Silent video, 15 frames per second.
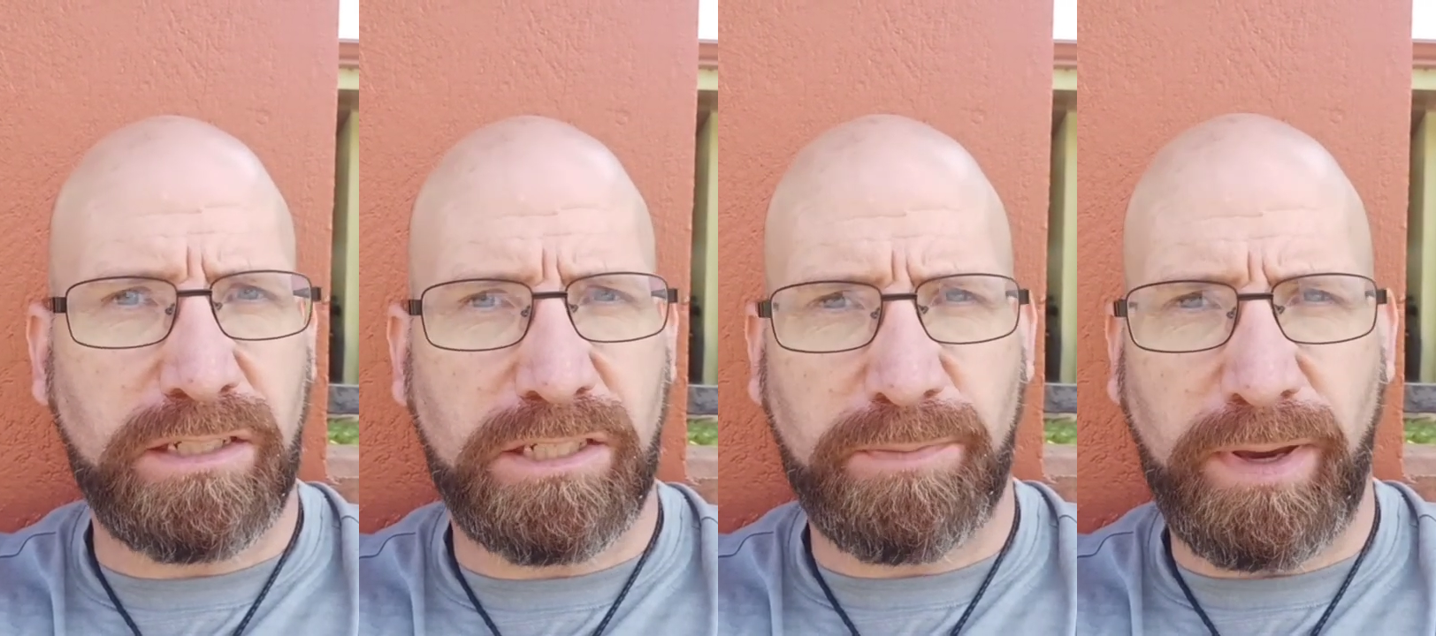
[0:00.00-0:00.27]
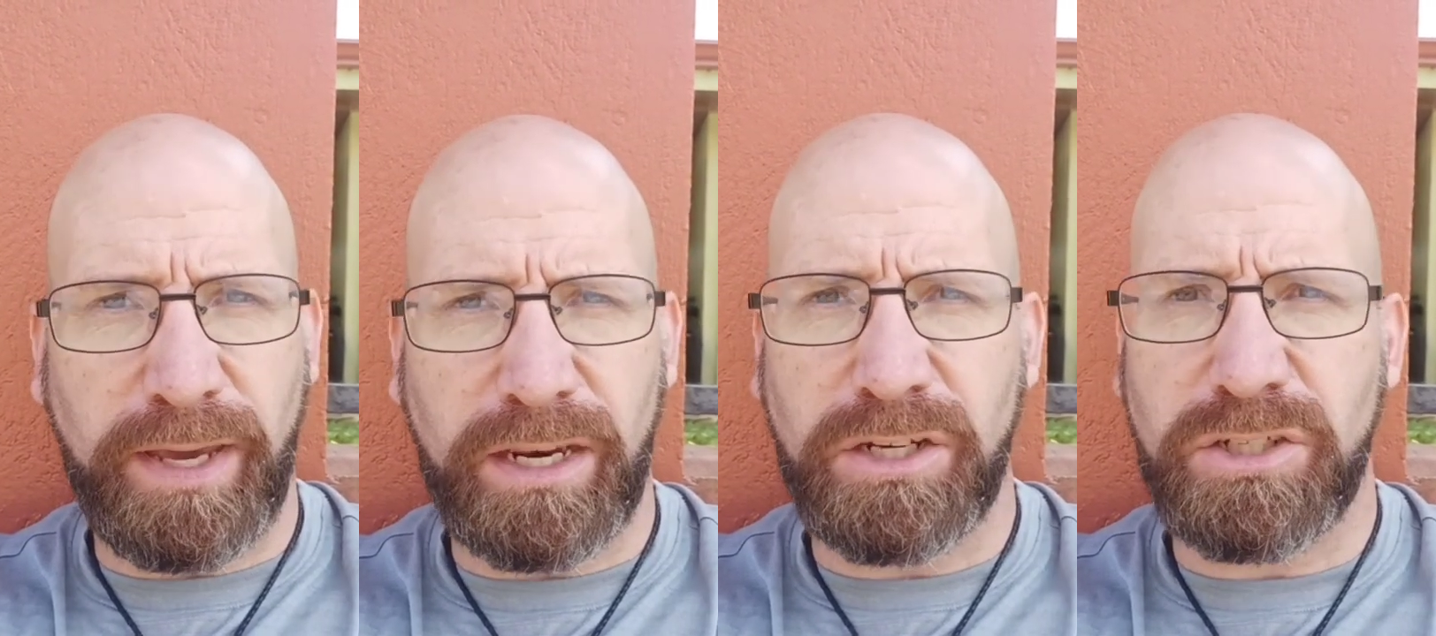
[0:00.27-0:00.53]

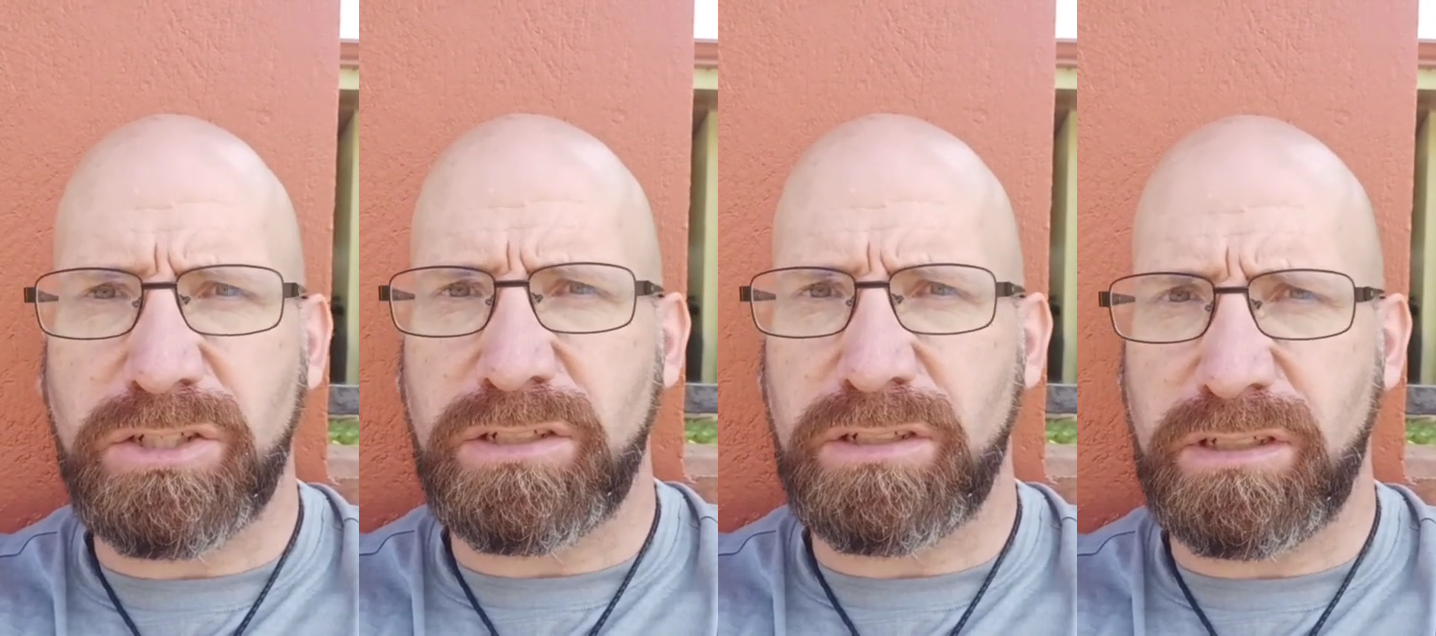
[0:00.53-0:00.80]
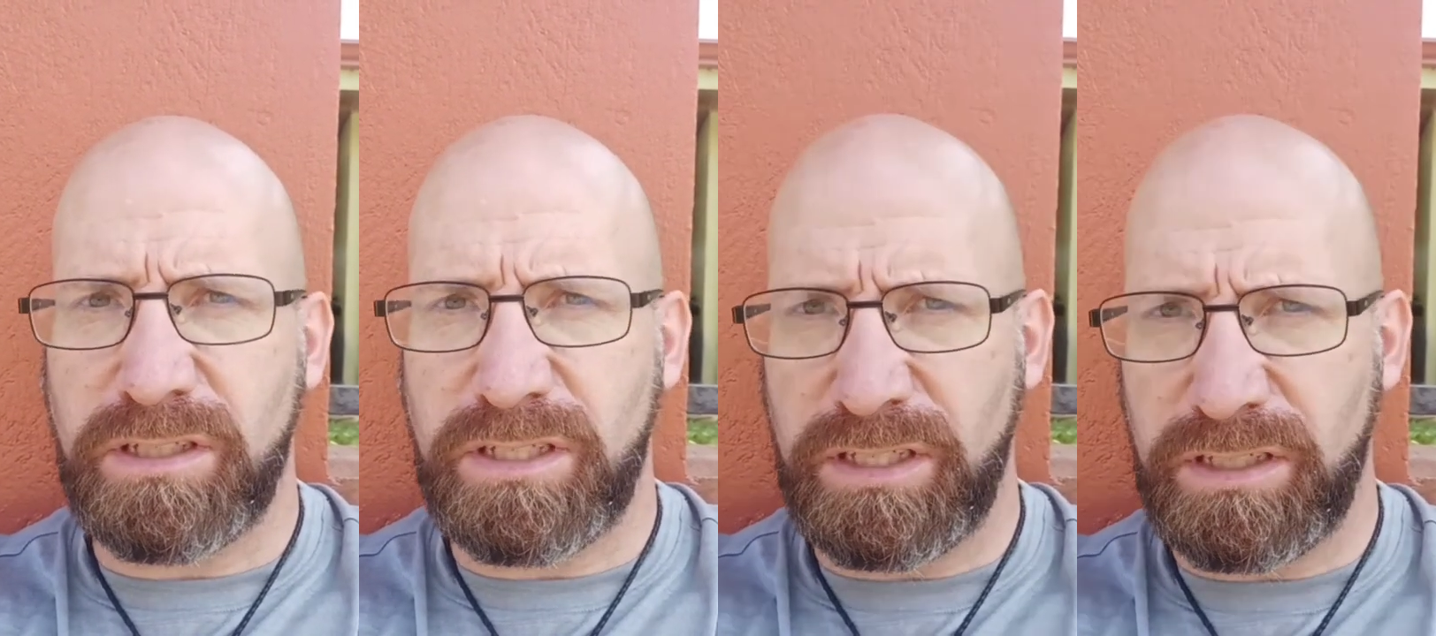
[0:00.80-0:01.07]
Spanish,
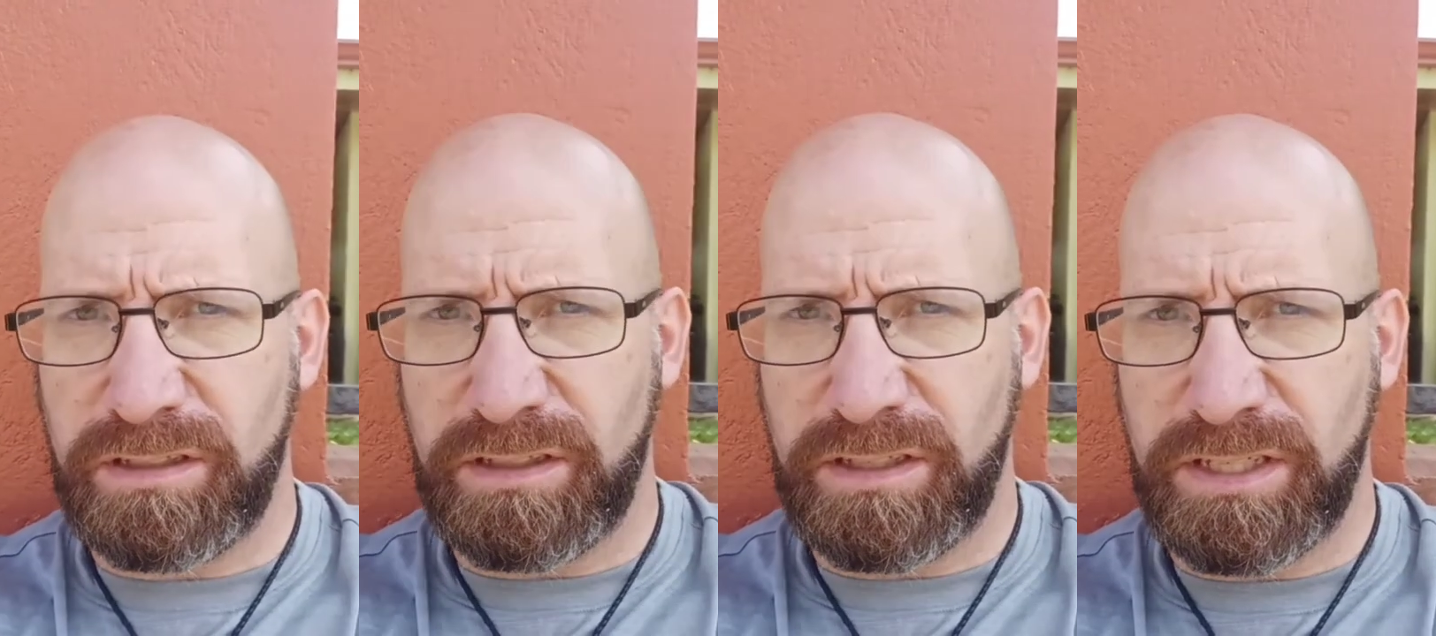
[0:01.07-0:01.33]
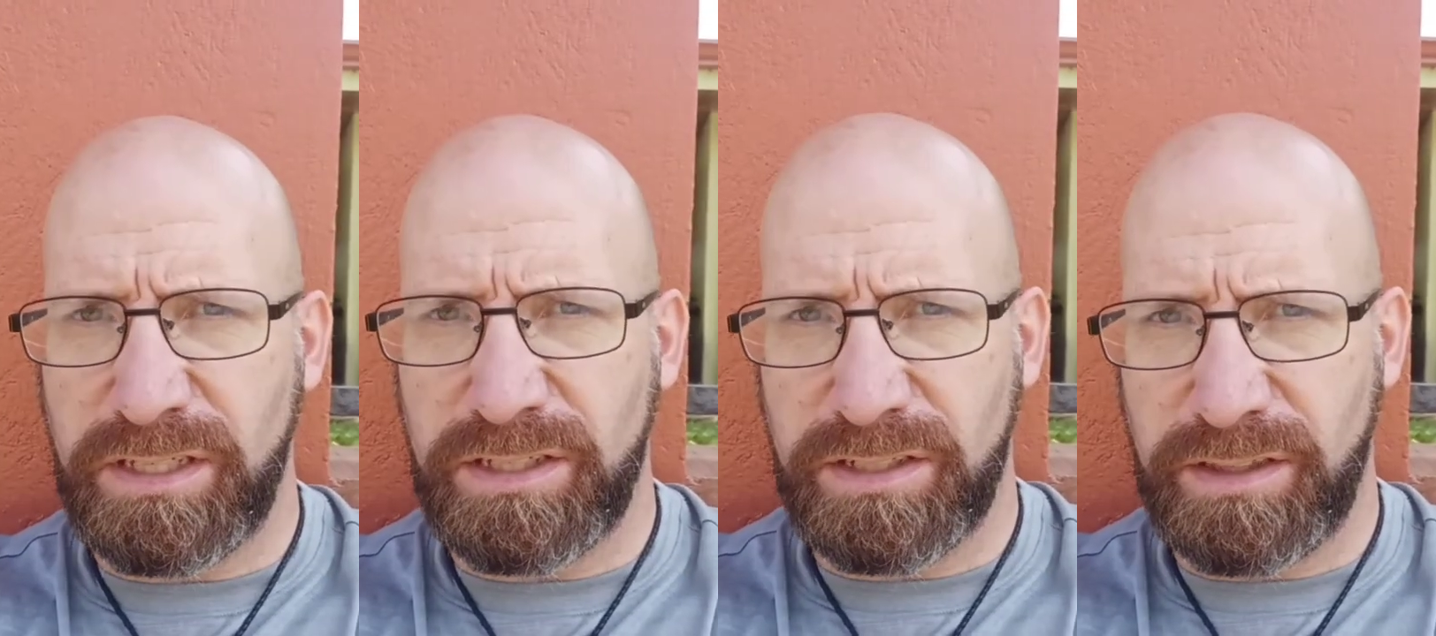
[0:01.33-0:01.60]

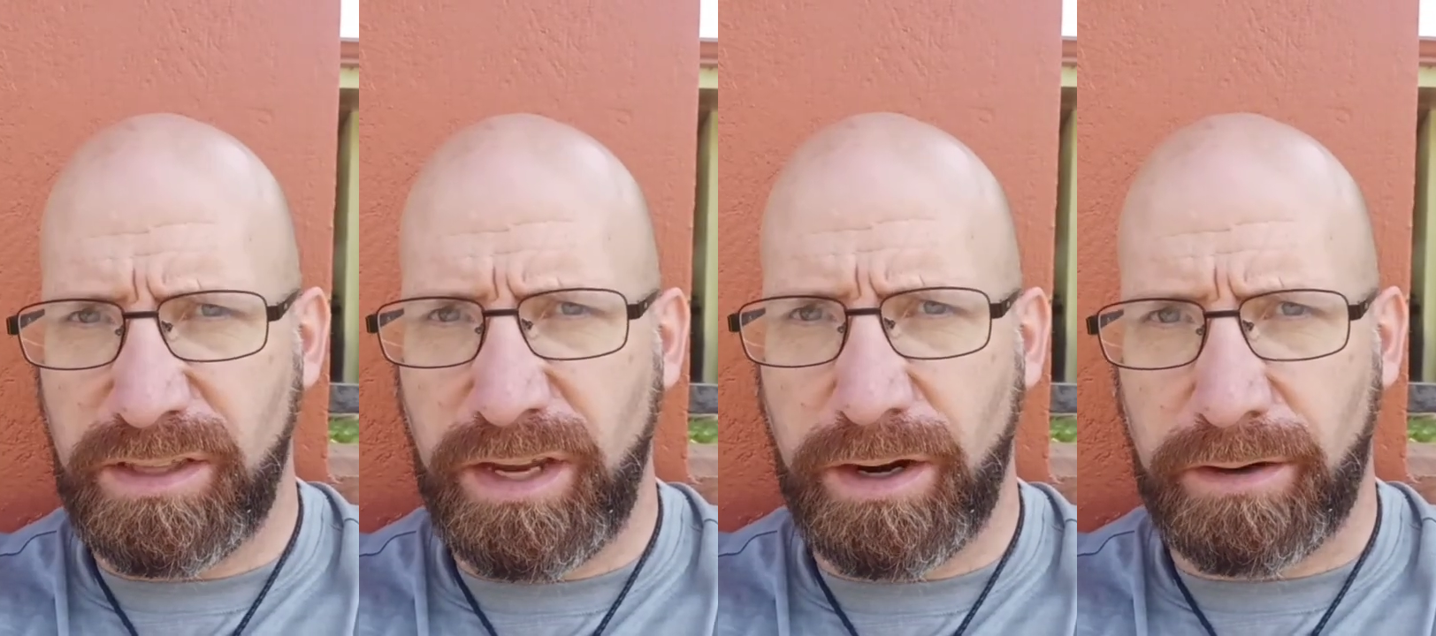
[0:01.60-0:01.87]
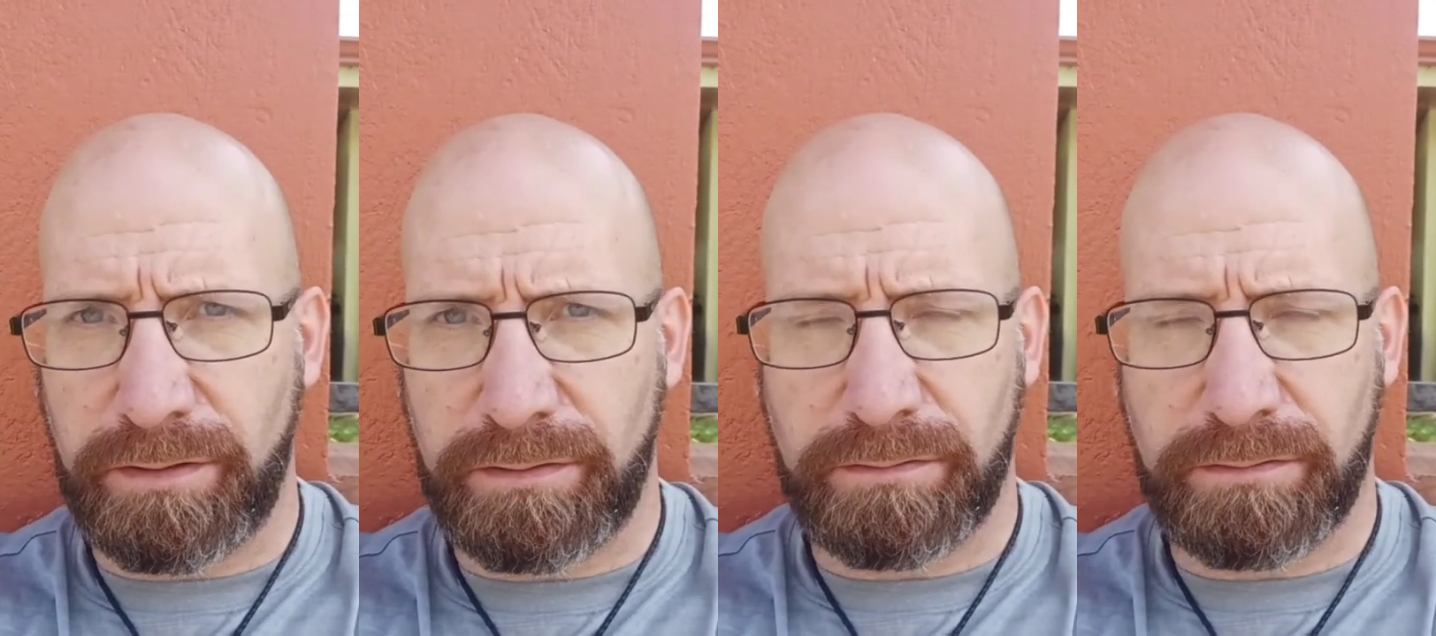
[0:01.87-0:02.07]
he's in there.